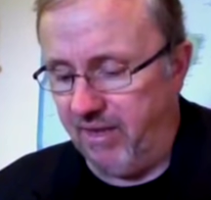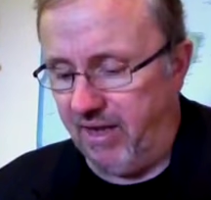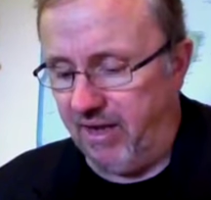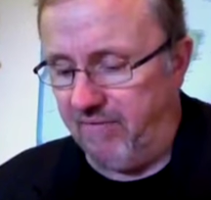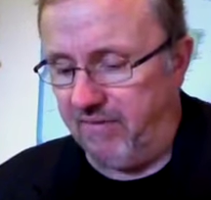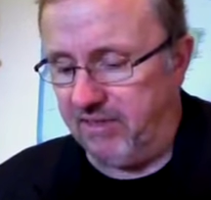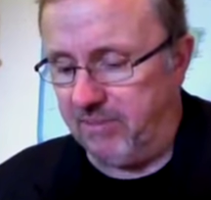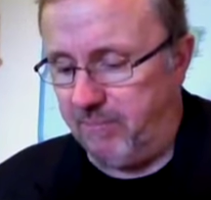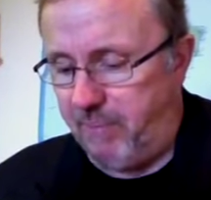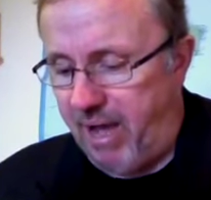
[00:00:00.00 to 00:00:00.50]
of
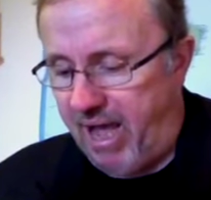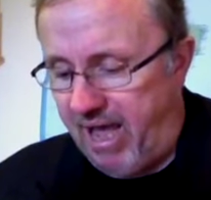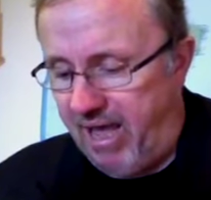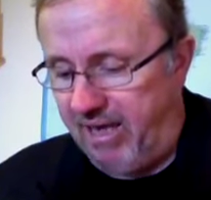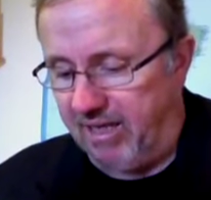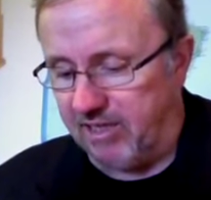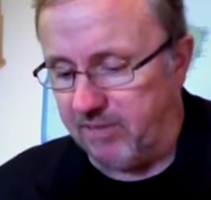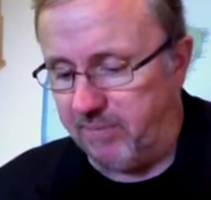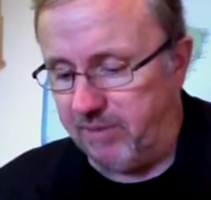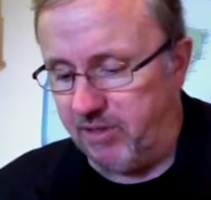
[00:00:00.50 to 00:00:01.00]
his
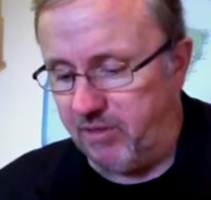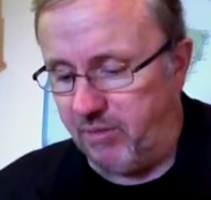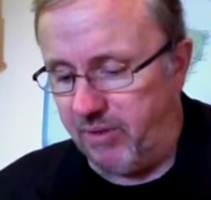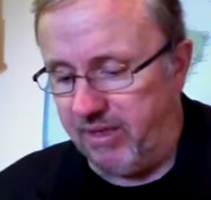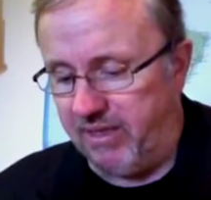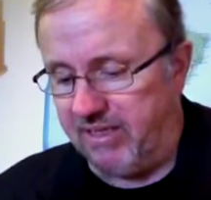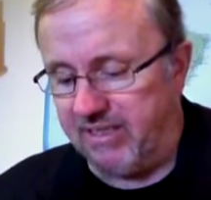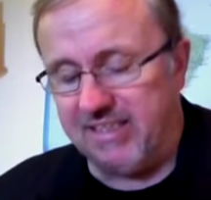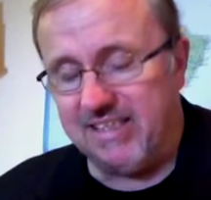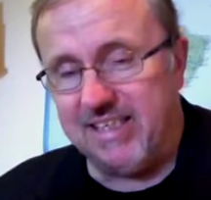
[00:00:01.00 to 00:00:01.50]
palace
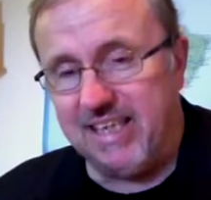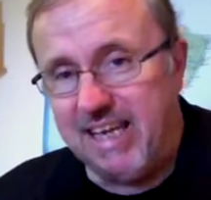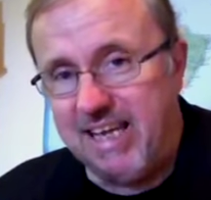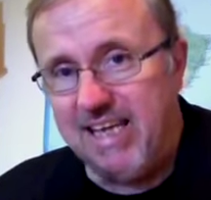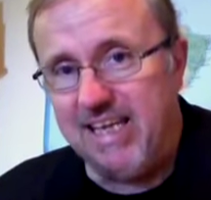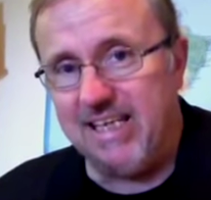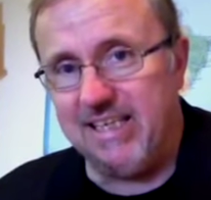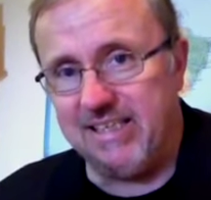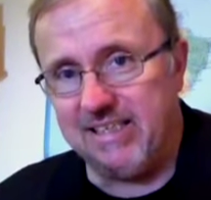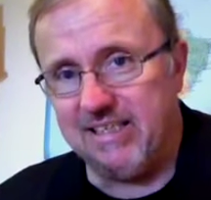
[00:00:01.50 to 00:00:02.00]
between the
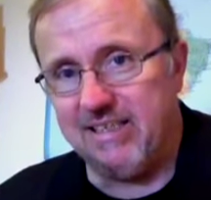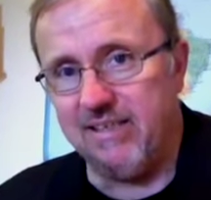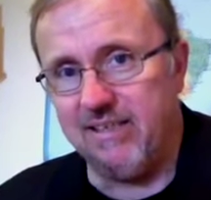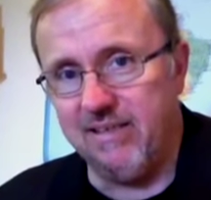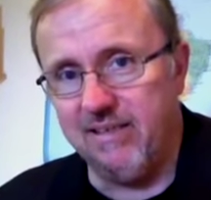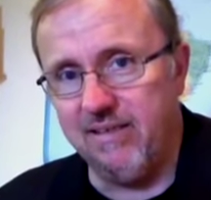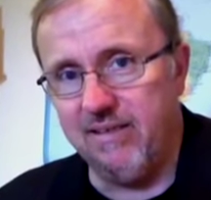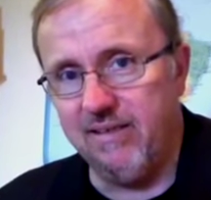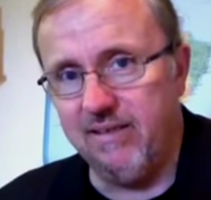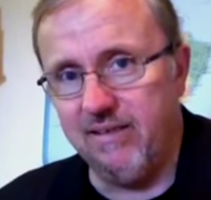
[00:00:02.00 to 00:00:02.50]
seas,
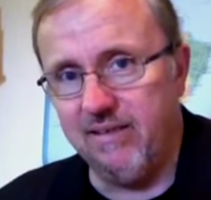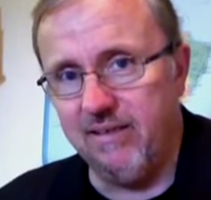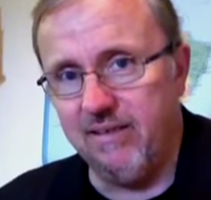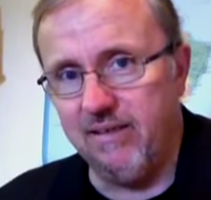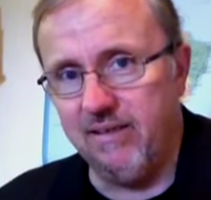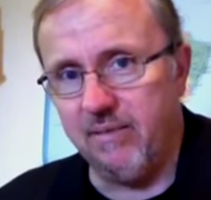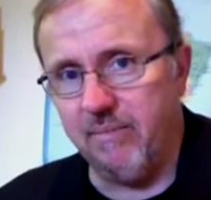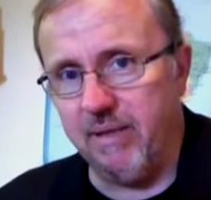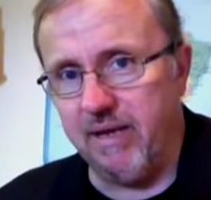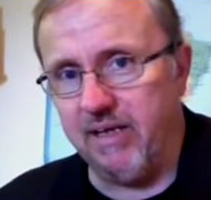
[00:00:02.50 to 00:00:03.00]

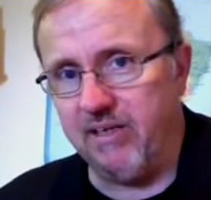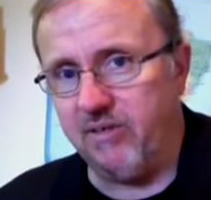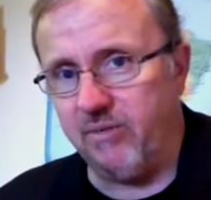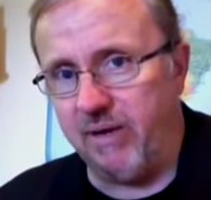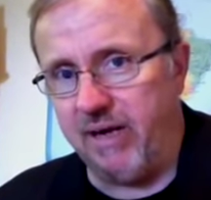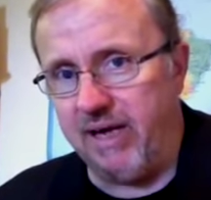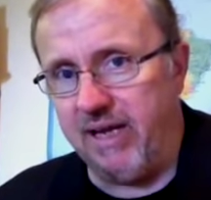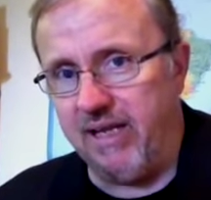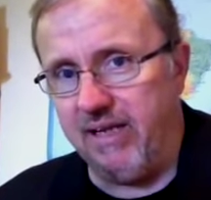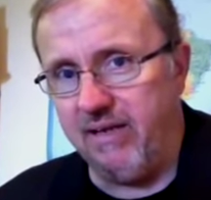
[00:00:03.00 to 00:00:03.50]
the
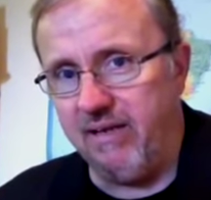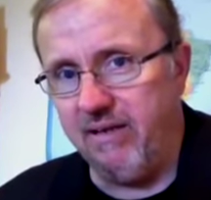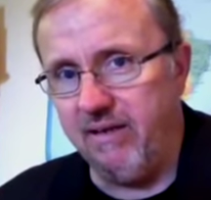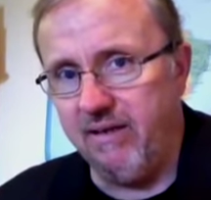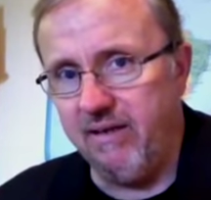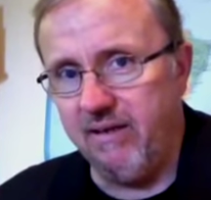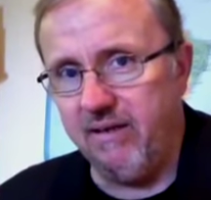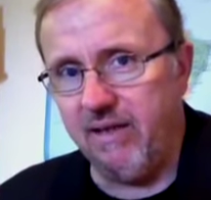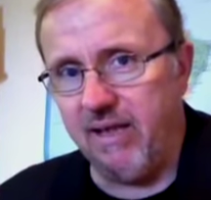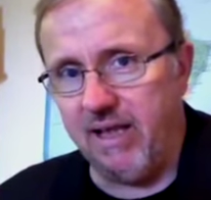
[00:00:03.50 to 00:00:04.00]
Mediterranean
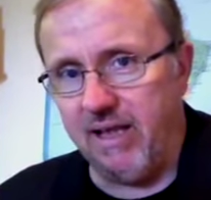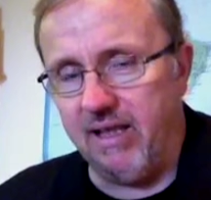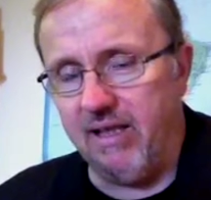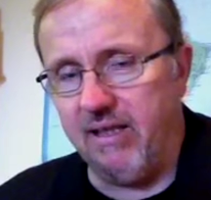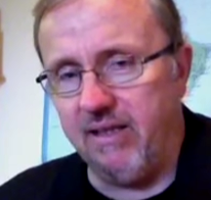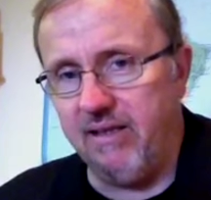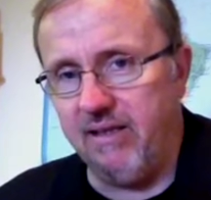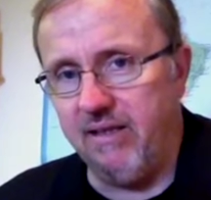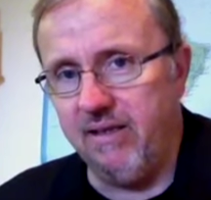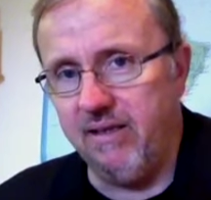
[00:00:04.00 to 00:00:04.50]

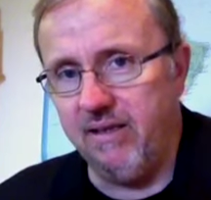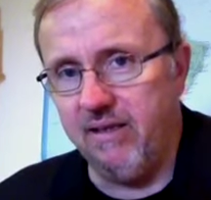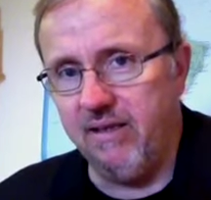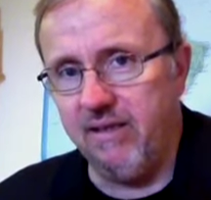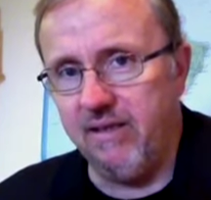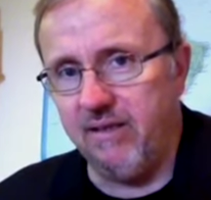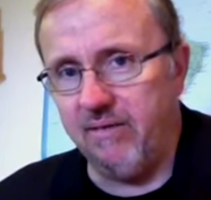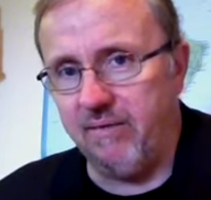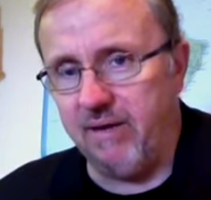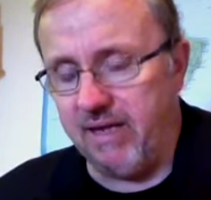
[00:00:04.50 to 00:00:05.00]
and
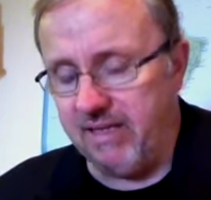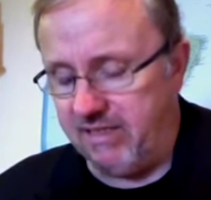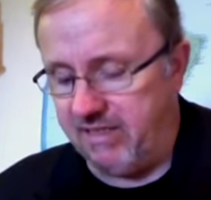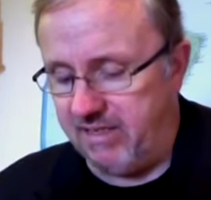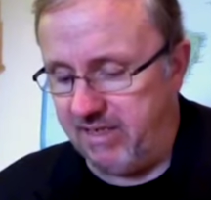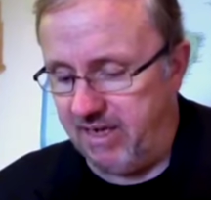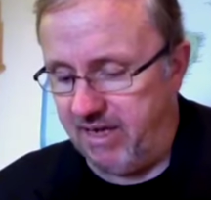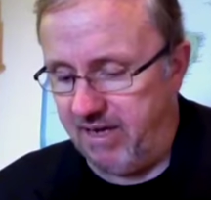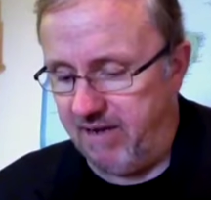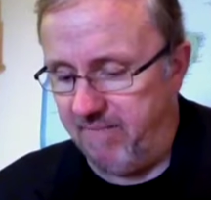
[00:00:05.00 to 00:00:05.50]
the Red
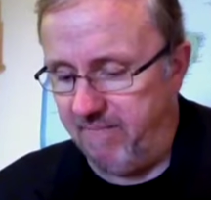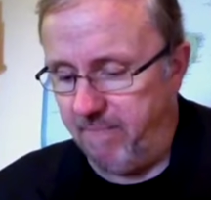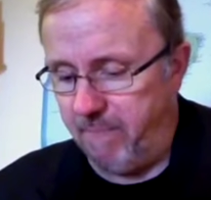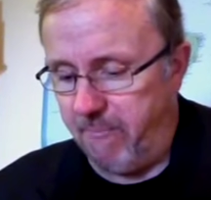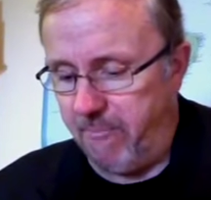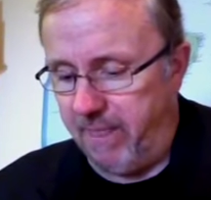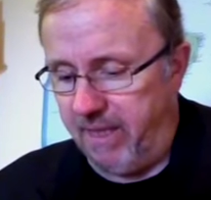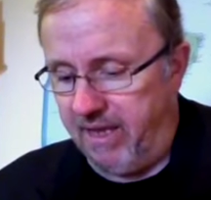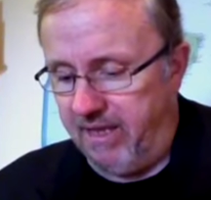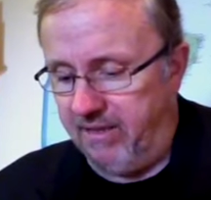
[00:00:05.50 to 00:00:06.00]
Sea
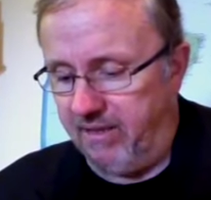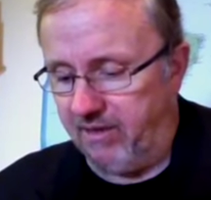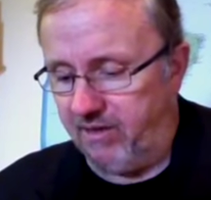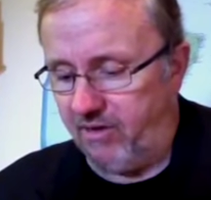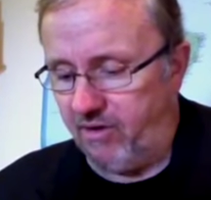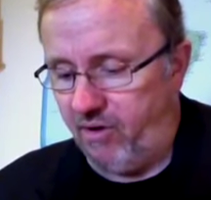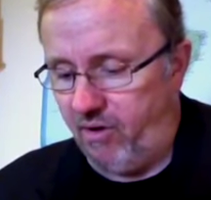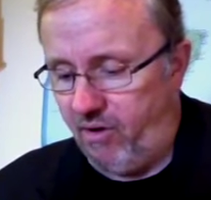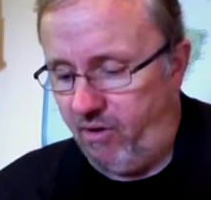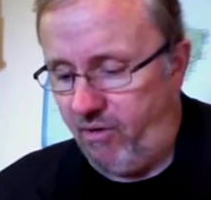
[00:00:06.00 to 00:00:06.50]
in the
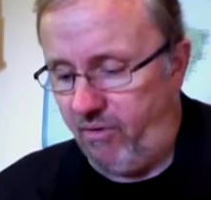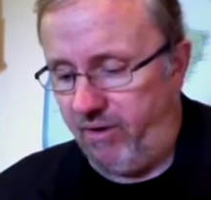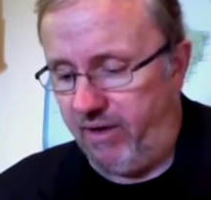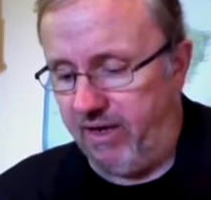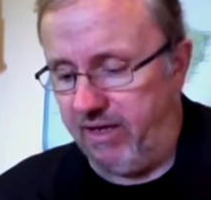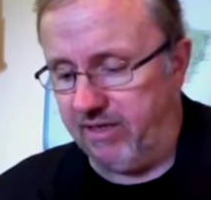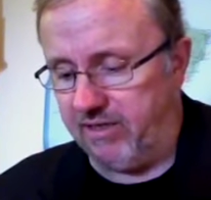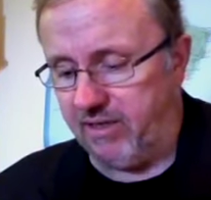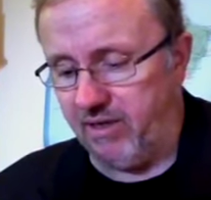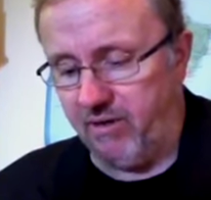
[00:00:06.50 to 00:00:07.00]

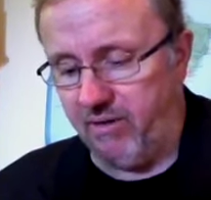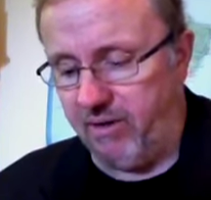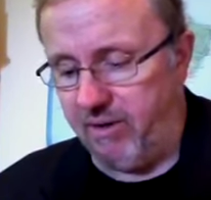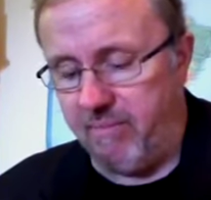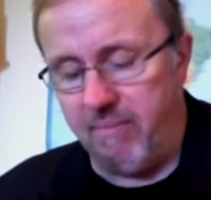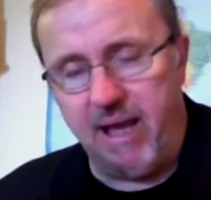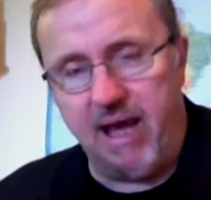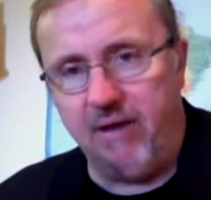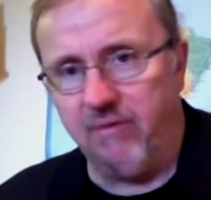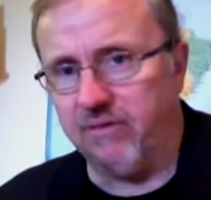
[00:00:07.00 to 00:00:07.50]
glorious holy
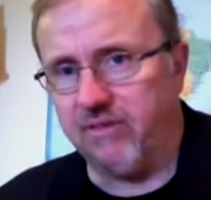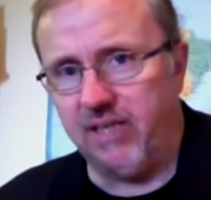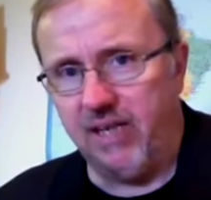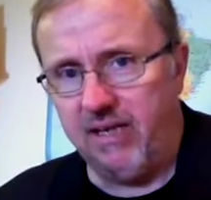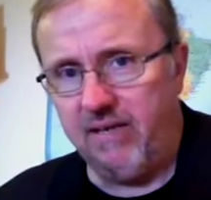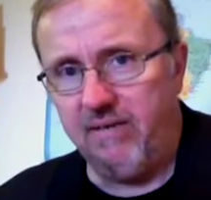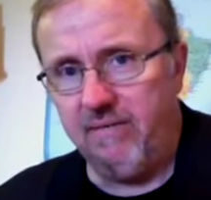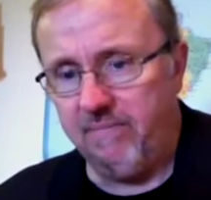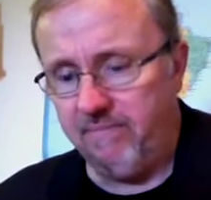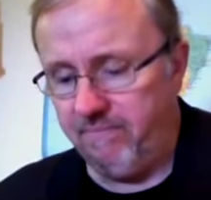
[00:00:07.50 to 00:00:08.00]

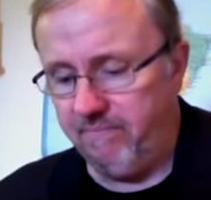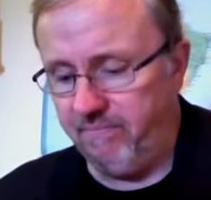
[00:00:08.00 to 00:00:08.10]
mountain.